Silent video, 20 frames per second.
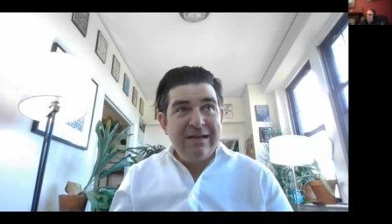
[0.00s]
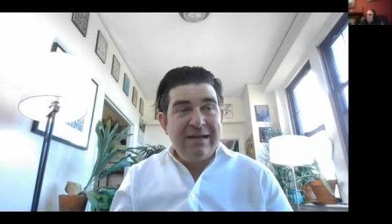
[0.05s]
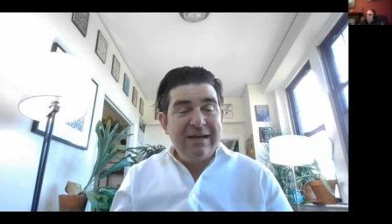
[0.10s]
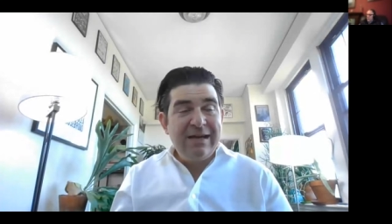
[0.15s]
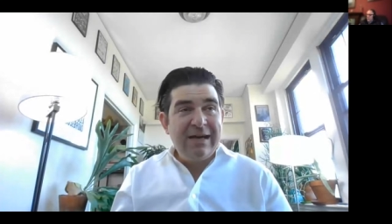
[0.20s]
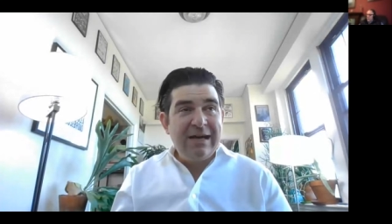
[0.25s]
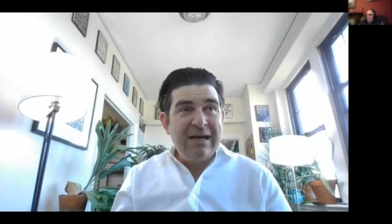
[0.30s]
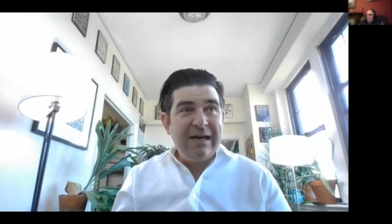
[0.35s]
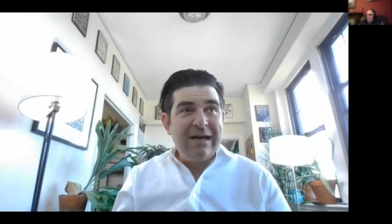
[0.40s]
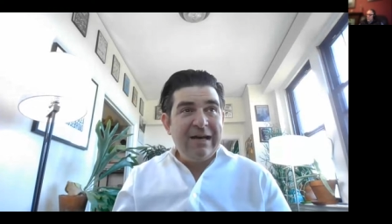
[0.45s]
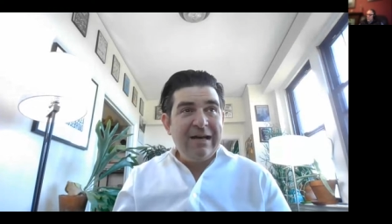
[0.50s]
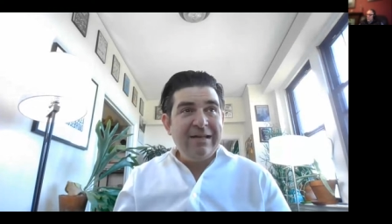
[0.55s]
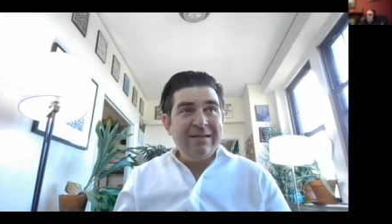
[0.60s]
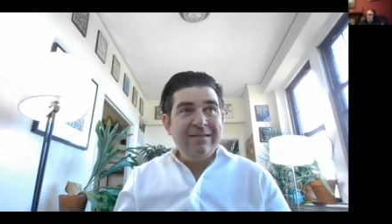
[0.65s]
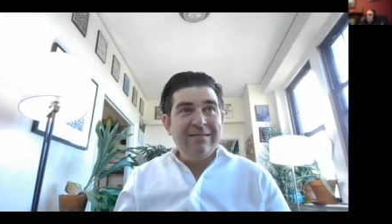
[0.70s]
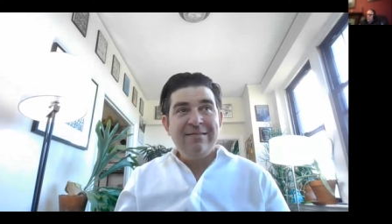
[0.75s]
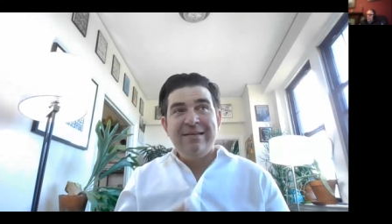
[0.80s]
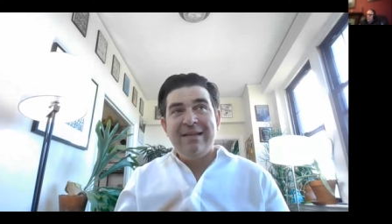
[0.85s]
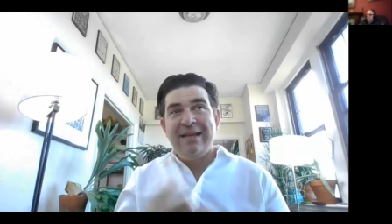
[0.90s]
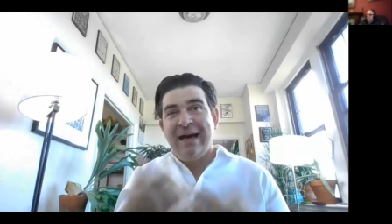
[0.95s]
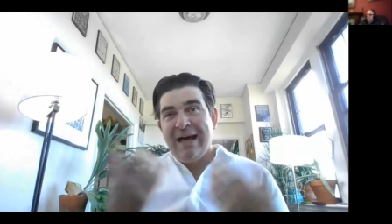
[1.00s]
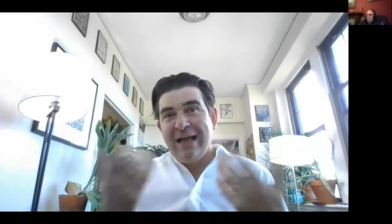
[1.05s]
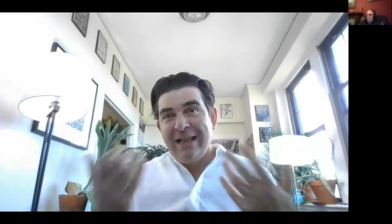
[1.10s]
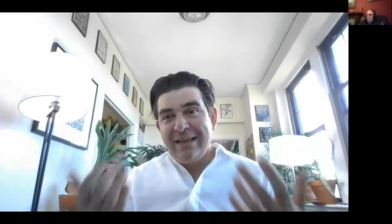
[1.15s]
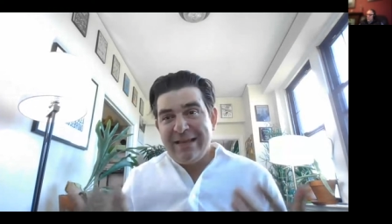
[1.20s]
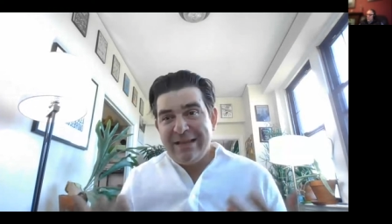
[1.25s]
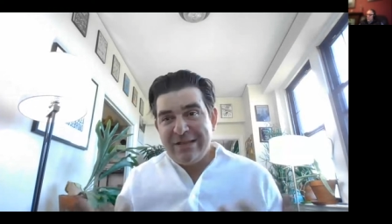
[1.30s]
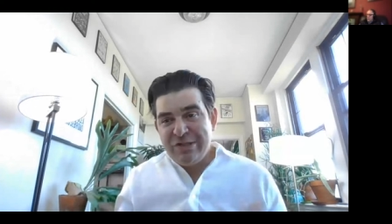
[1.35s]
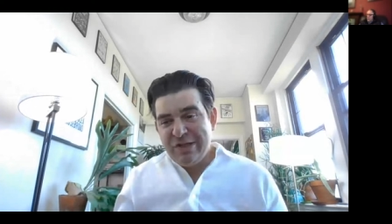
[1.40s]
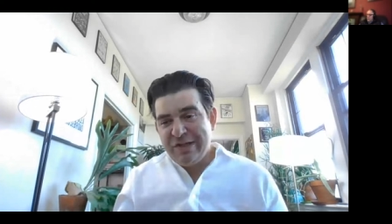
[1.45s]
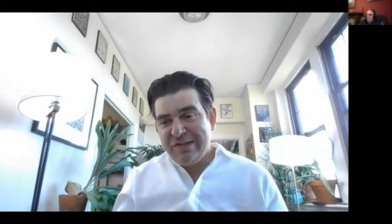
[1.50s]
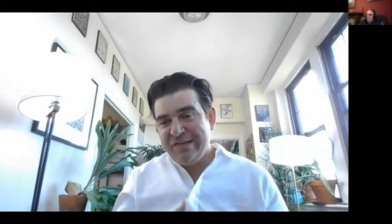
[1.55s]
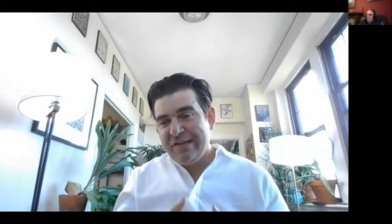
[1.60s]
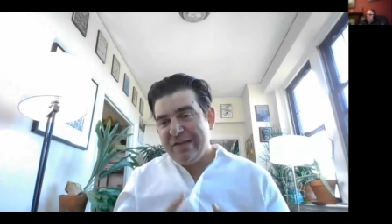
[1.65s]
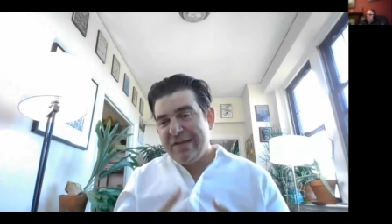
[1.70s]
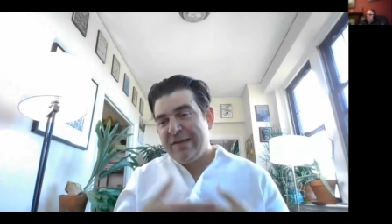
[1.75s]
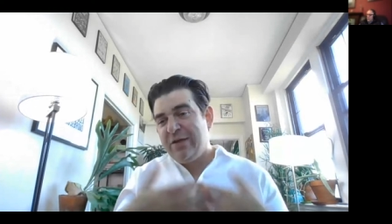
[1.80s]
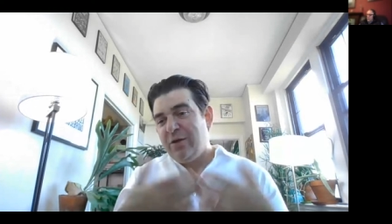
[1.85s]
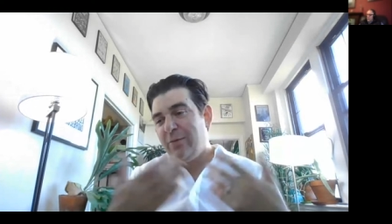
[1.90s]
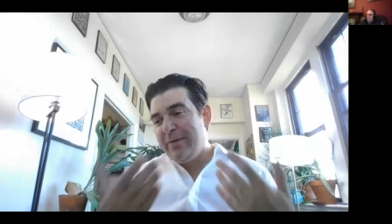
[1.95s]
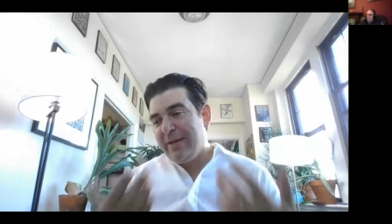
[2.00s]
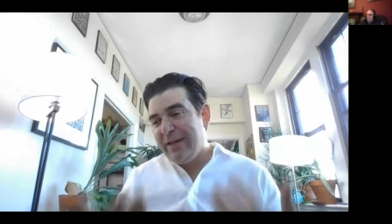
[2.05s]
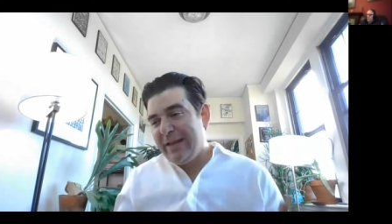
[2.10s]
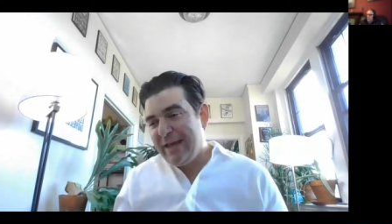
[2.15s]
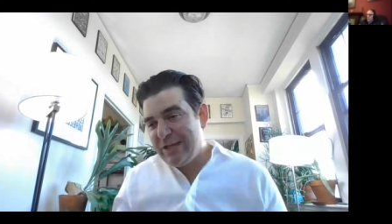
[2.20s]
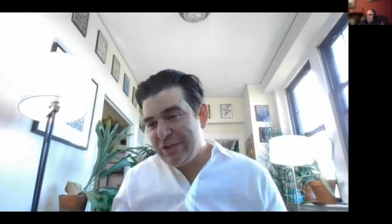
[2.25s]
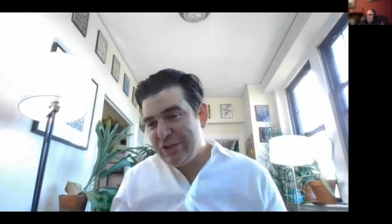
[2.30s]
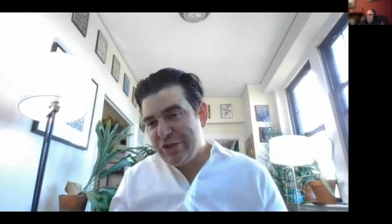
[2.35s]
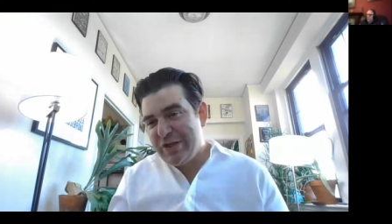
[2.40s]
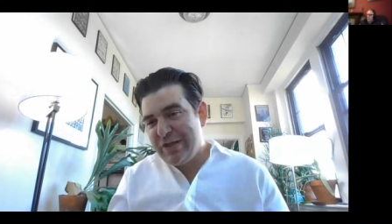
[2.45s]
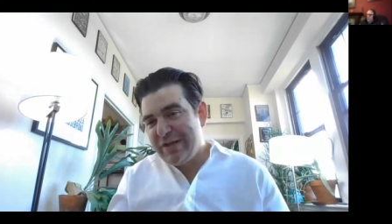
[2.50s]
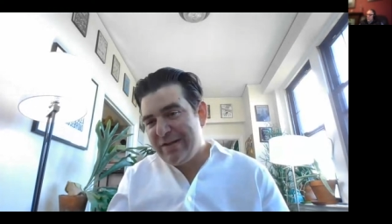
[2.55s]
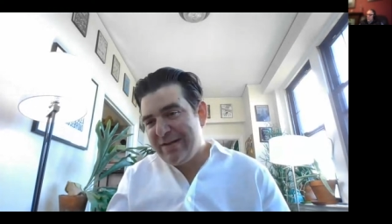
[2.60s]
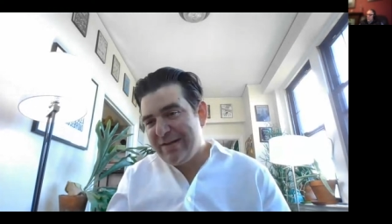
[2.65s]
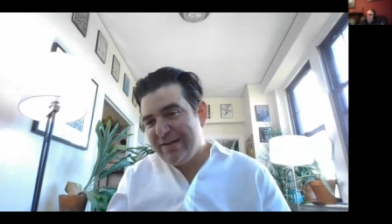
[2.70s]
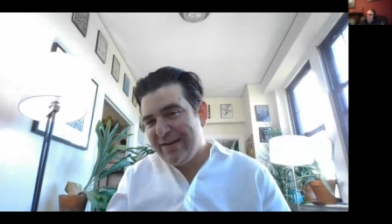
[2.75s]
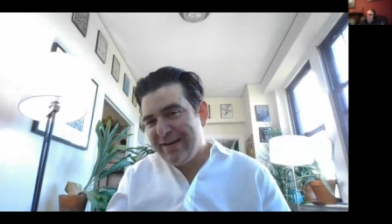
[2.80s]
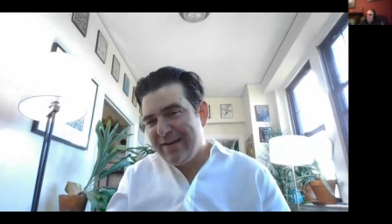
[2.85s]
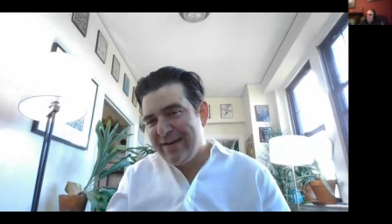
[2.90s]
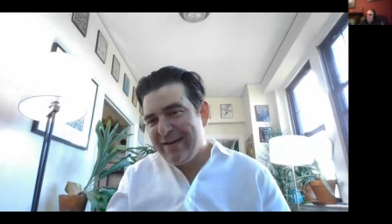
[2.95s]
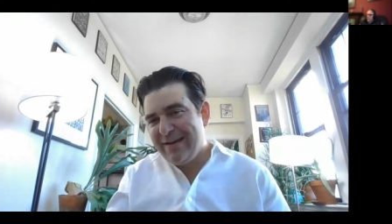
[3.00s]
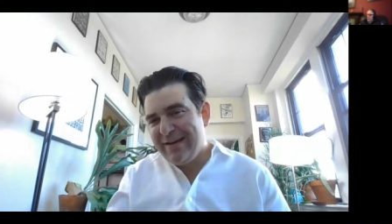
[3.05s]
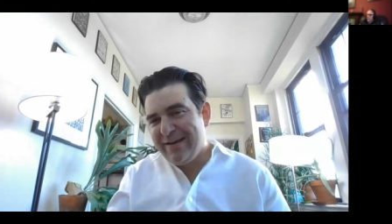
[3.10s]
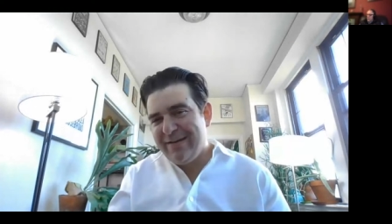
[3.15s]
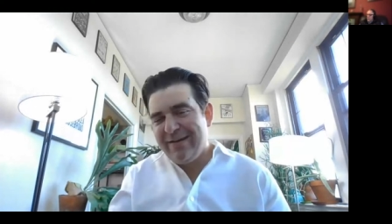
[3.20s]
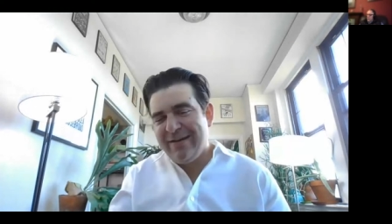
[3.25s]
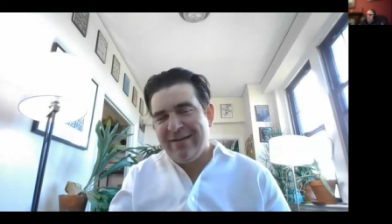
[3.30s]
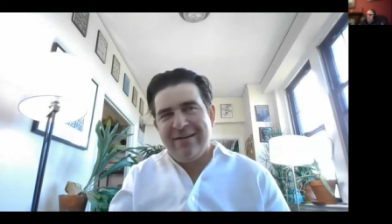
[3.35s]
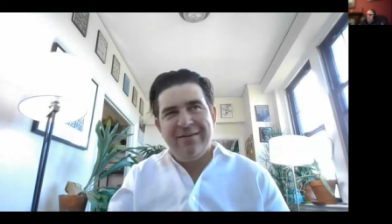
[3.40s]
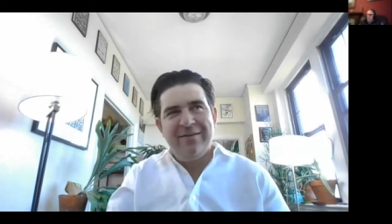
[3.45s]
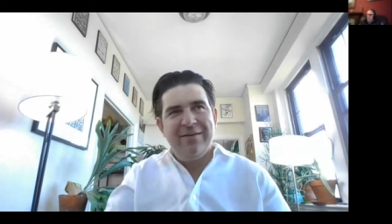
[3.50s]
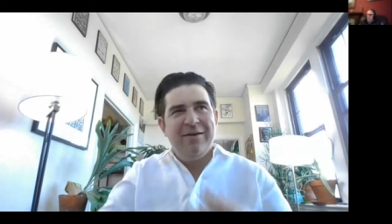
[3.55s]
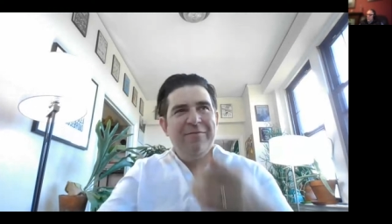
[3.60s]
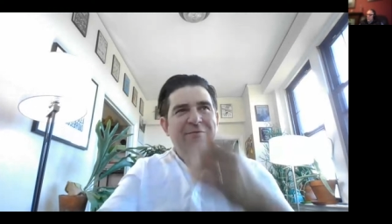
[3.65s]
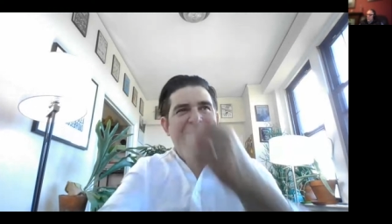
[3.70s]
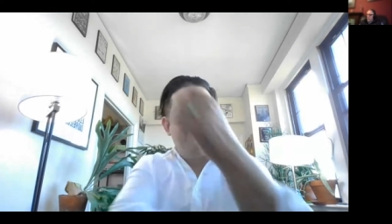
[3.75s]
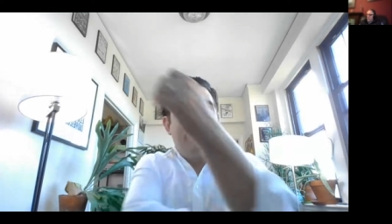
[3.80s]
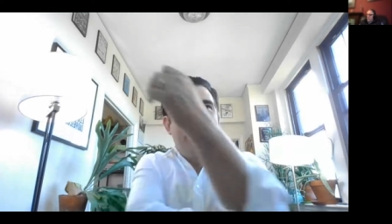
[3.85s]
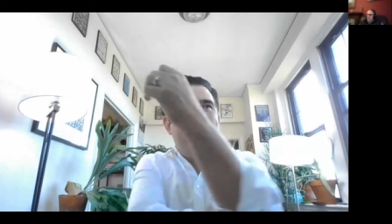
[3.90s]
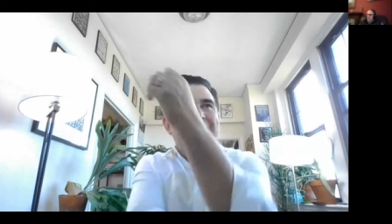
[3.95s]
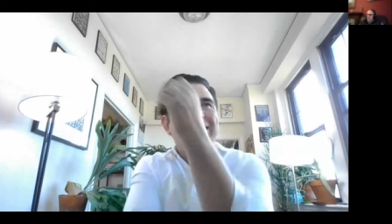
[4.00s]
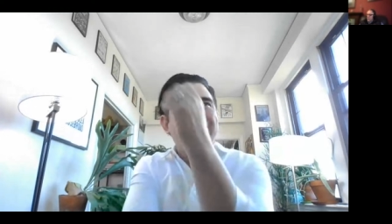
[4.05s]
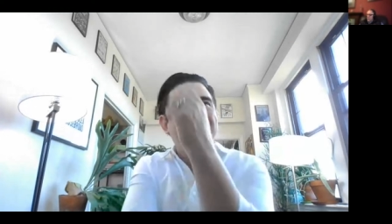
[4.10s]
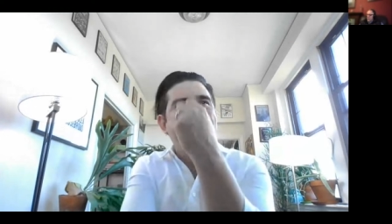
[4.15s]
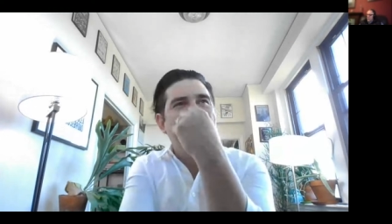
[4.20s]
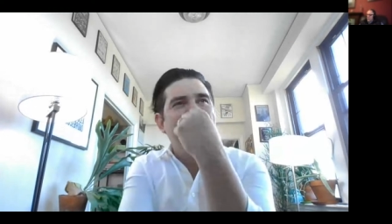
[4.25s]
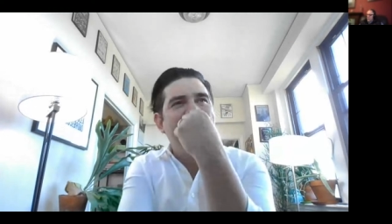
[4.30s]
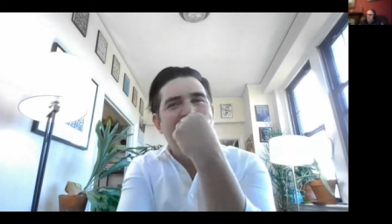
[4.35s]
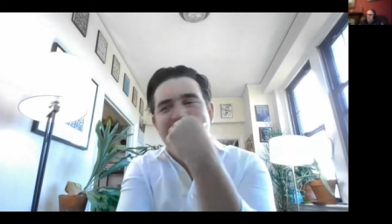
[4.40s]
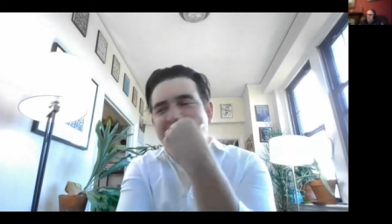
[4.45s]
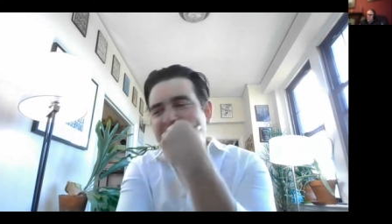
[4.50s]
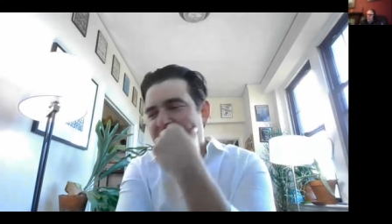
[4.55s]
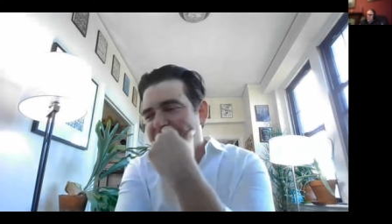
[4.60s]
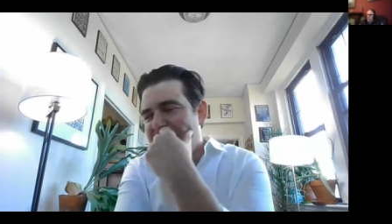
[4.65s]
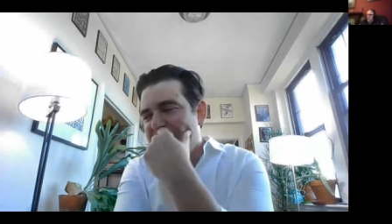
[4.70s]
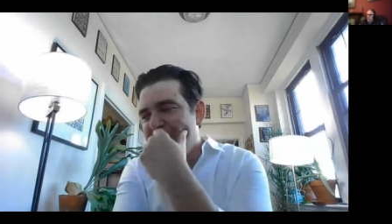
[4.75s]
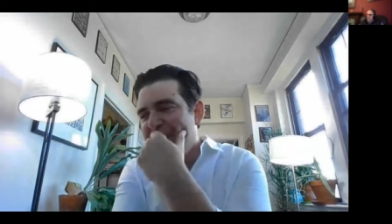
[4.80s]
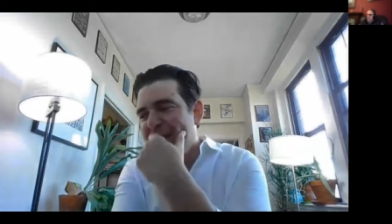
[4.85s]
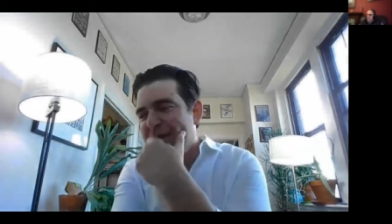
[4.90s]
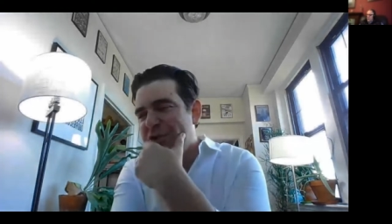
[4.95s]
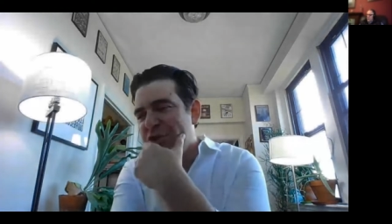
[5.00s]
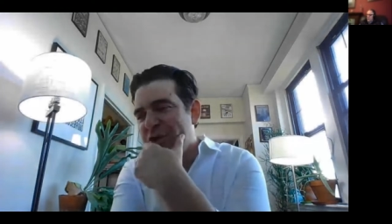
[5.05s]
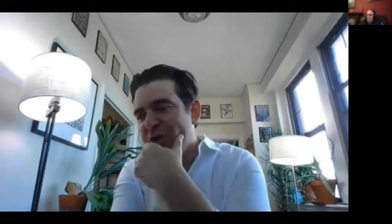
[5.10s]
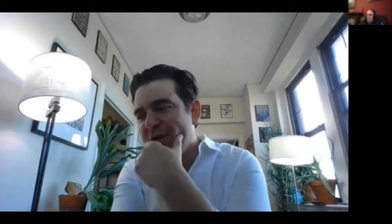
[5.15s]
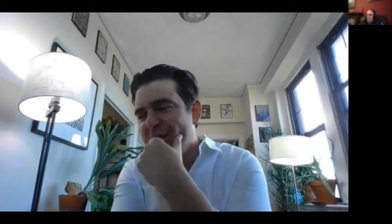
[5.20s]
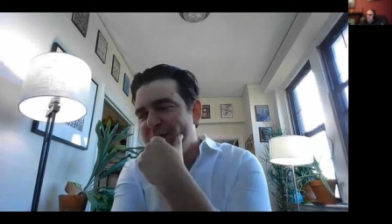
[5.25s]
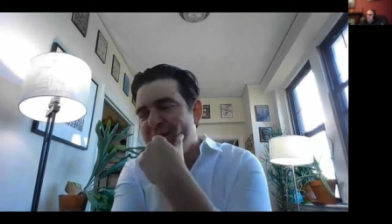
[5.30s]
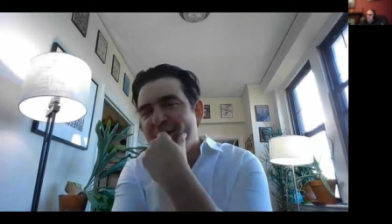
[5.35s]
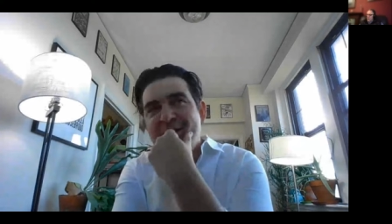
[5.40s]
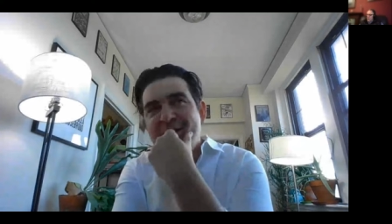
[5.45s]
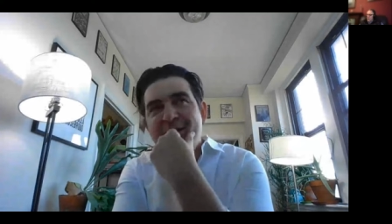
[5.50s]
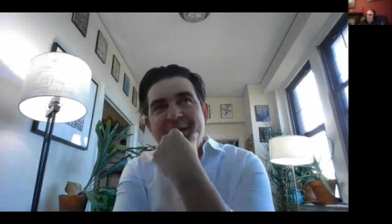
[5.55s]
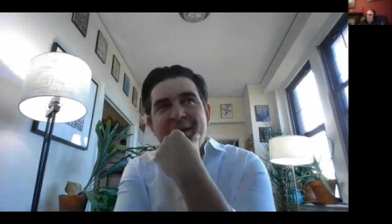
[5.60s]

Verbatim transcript: uh, knowledge is the accumulation uh, uh, uh, uh, of facts and, and, information,